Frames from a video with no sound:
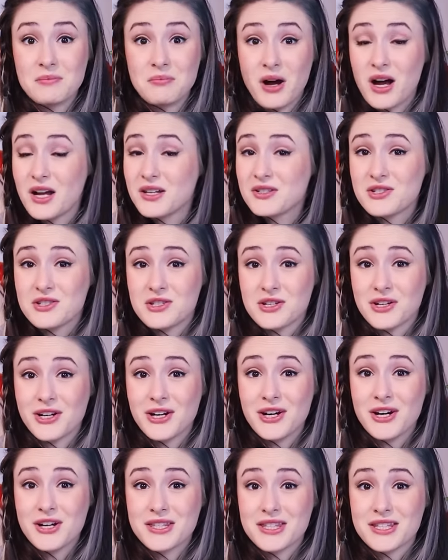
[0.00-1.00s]

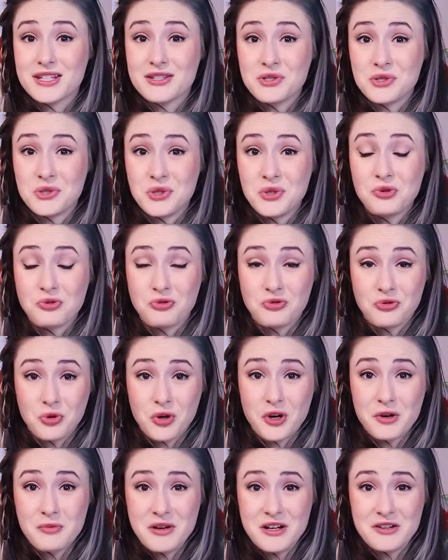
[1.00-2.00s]
monster, this new
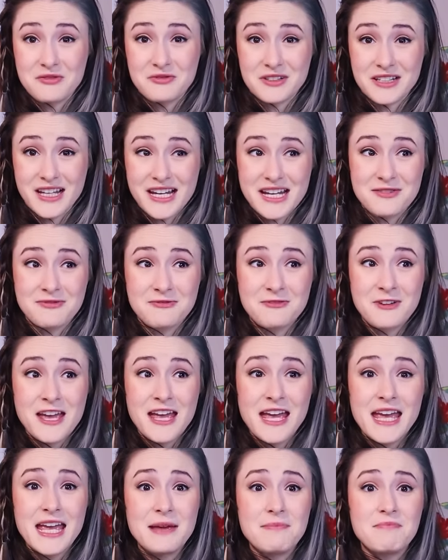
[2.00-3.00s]
form of life,
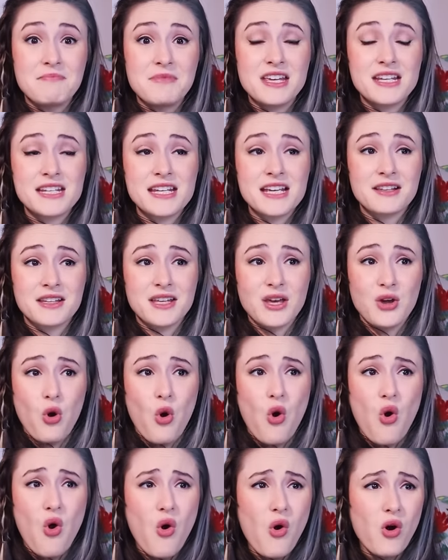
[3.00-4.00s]
immediately
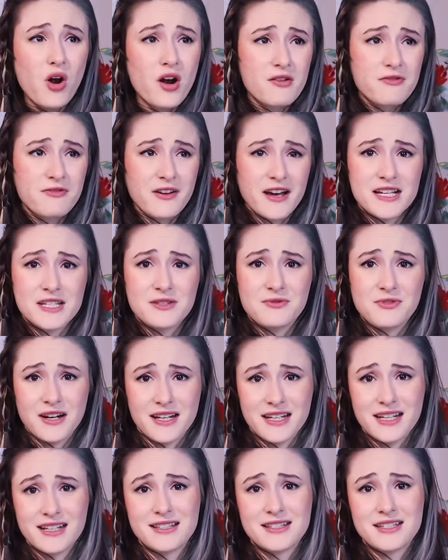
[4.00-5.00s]
horrifies
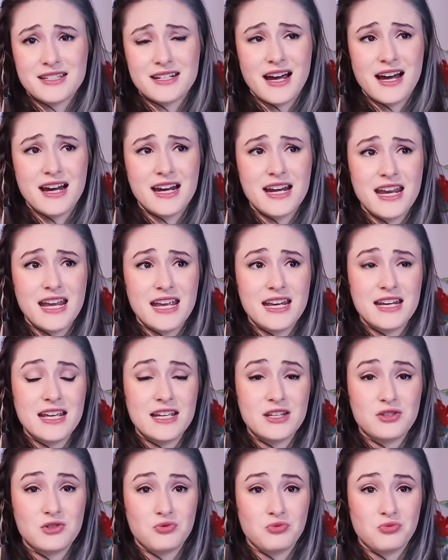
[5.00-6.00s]
Frankenstein in
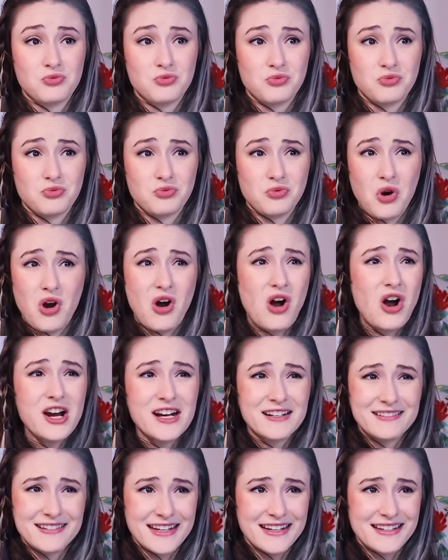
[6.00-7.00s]
his
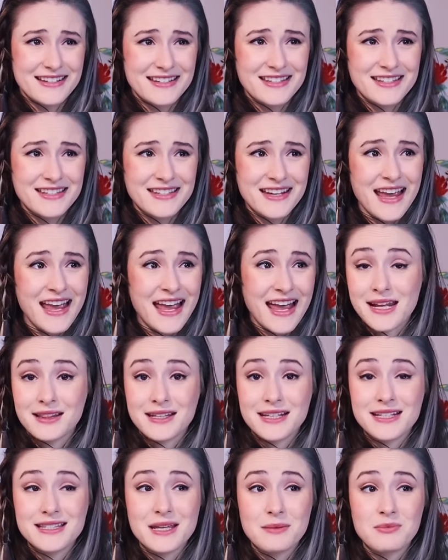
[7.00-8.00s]
wrongness, and it
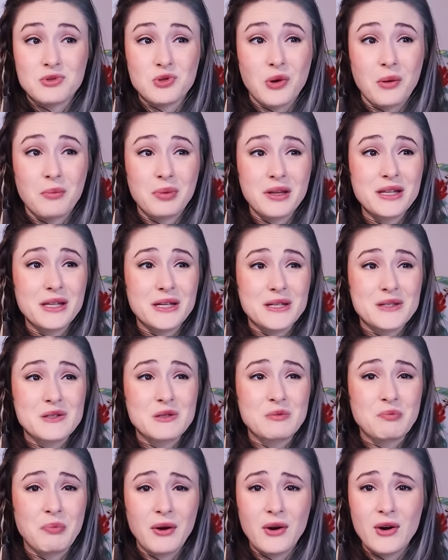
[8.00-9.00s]
leads him to completely
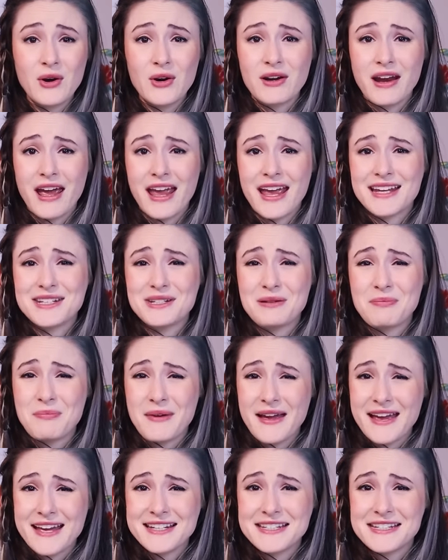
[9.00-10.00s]
spurn and
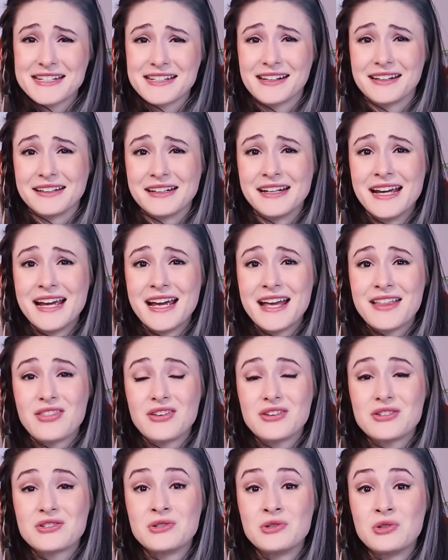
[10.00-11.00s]
abandon
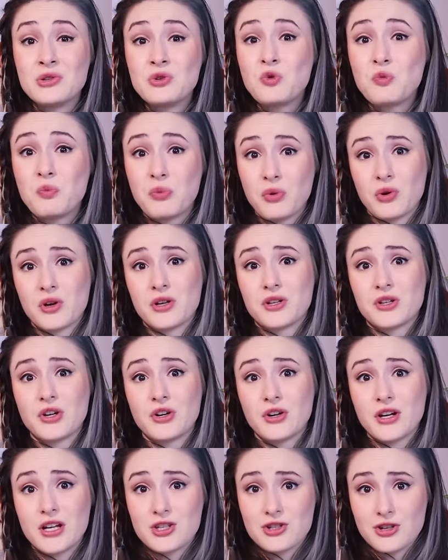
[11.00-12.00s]
this newborn
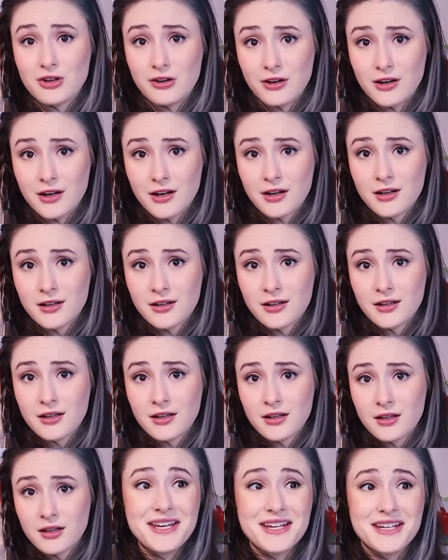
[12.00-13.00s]
creature. Without
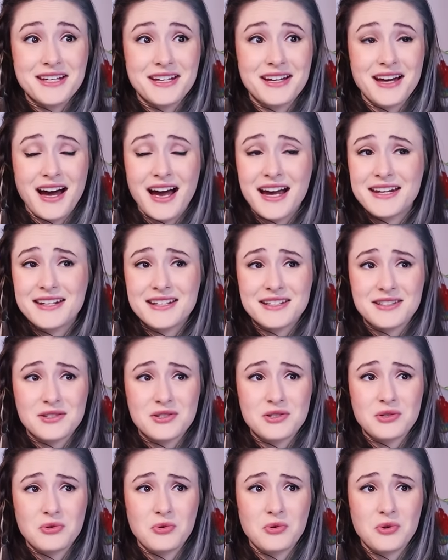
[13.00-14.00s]
any
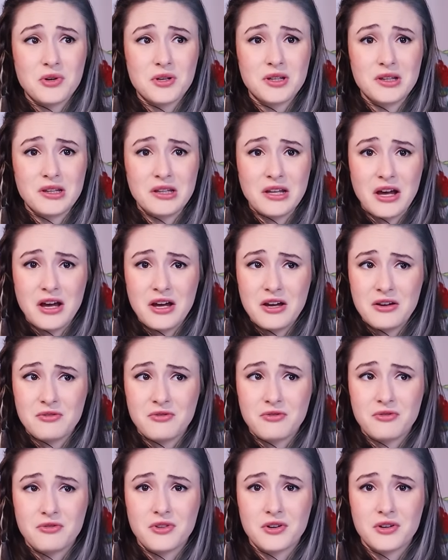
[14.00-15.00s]
guidance or
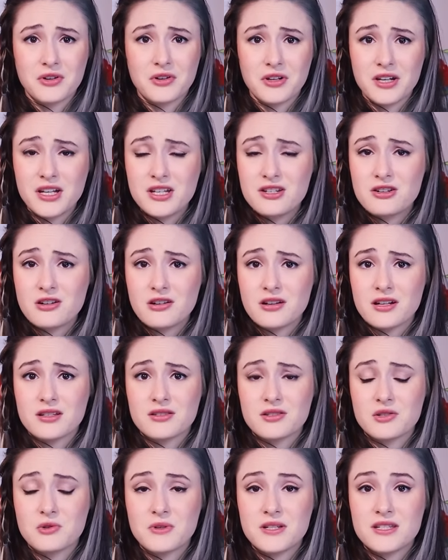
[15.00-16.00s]
love, the creature
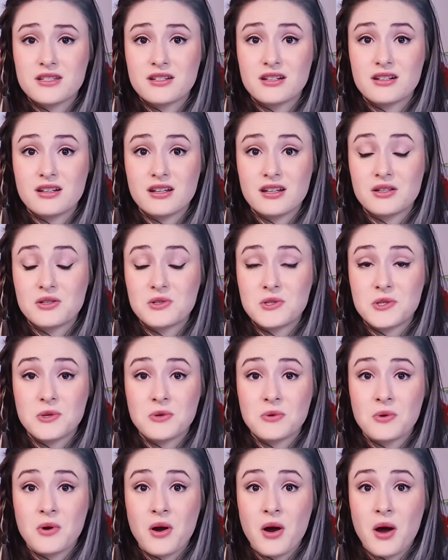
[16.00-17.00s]
is twisted
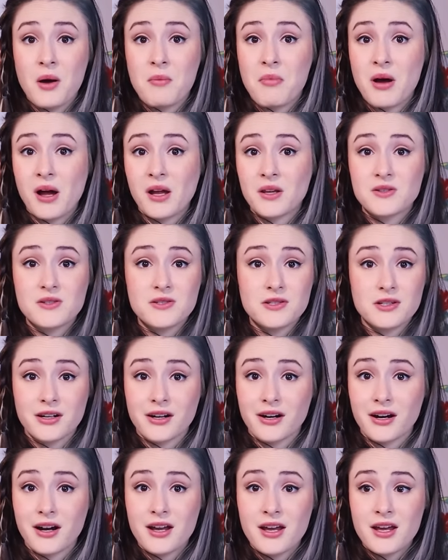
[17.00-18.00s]
into a
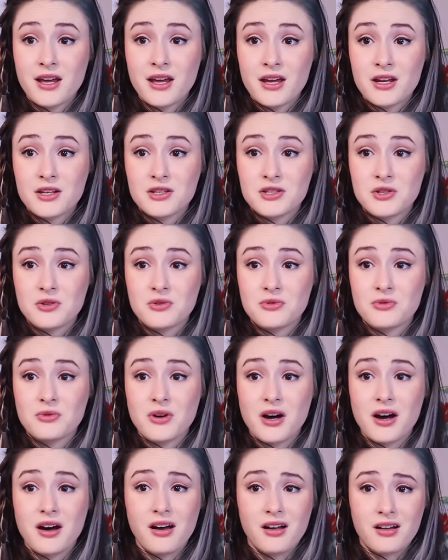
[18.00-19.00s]
monster
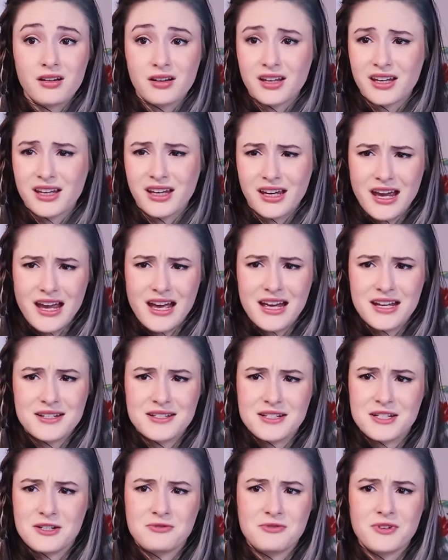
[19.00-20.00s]
too ugly
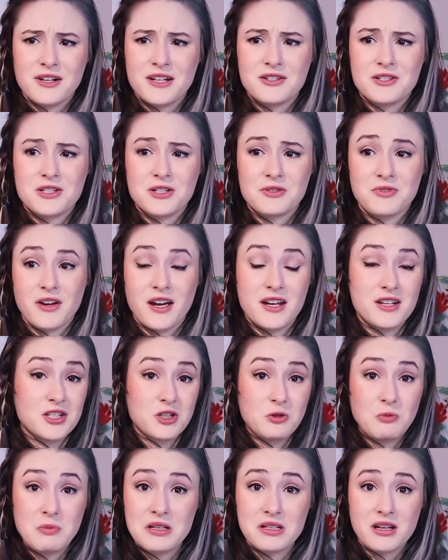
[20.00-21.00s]
and different to find
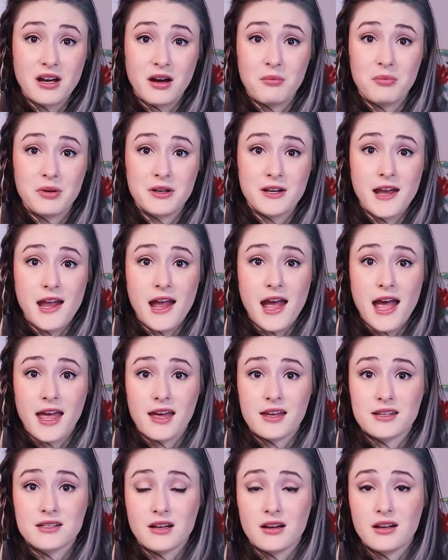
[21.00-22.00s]
human company,
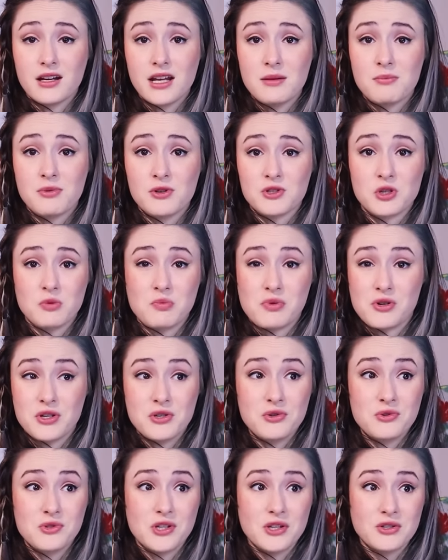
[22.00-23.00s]
and unable to
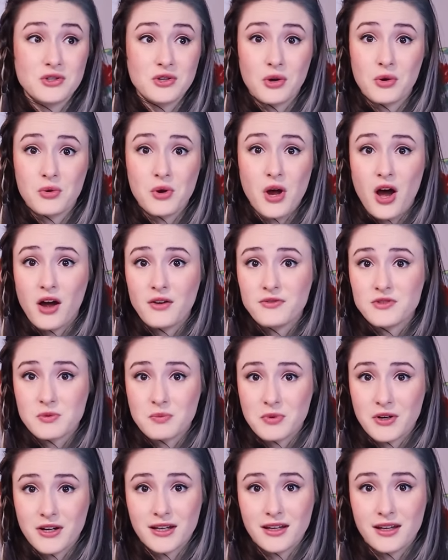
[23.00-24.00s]
produce his own
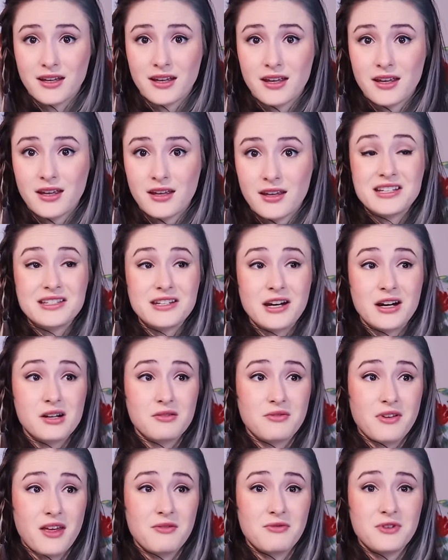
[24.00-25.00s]
offspring. He's chased out
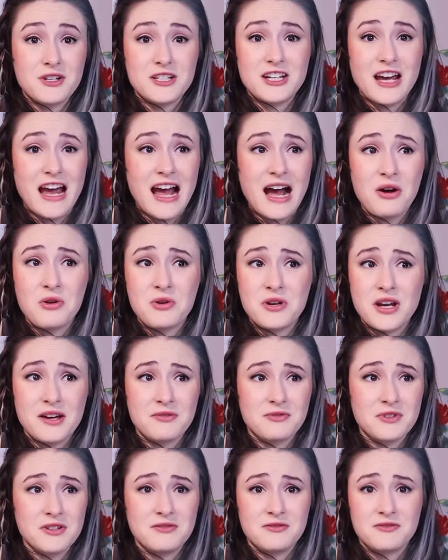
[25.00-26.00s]
of every town,
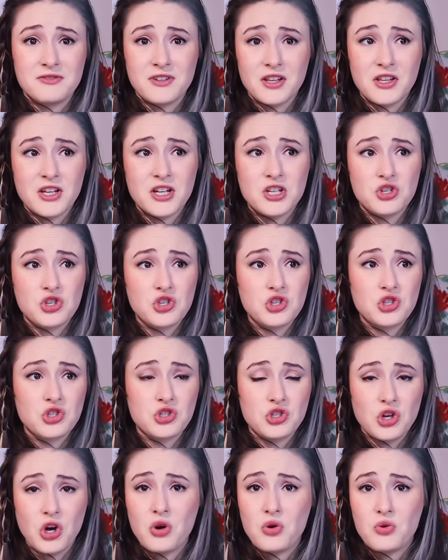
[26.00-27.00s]
every village,
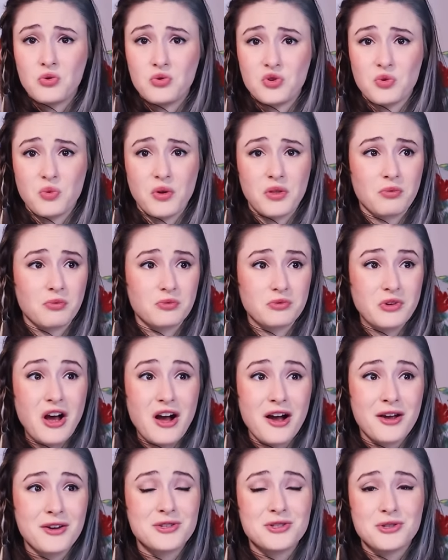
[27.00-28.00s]
stoned with
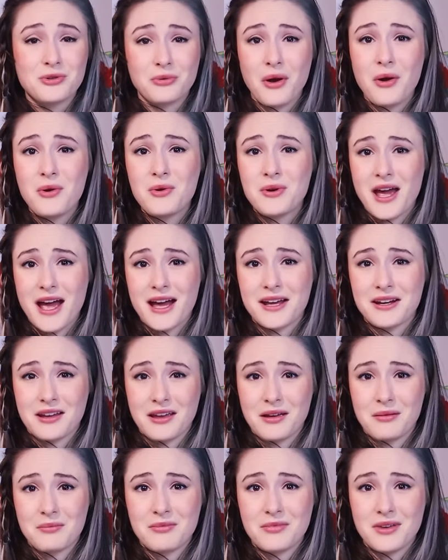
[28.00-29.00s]
rocks thrown at
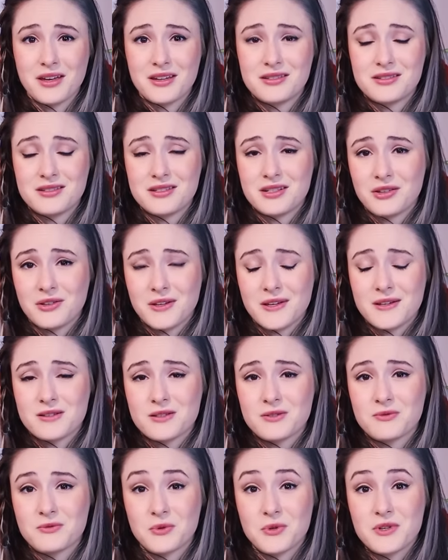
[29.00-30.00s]
him until he
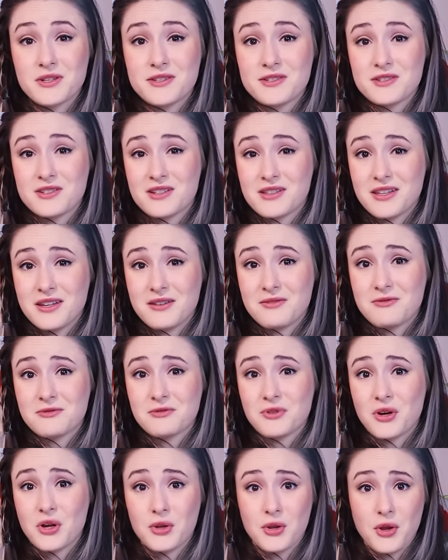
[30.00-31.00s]
is forced to
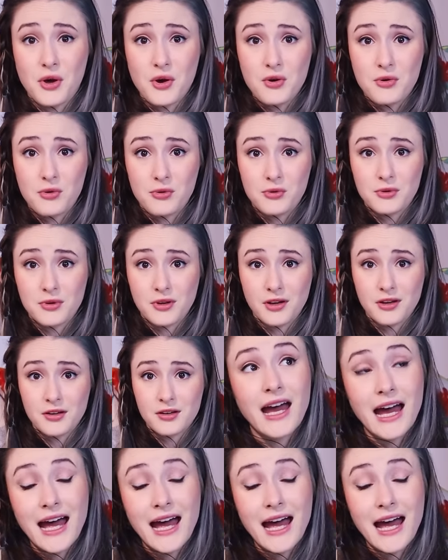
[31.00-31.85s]
live alone.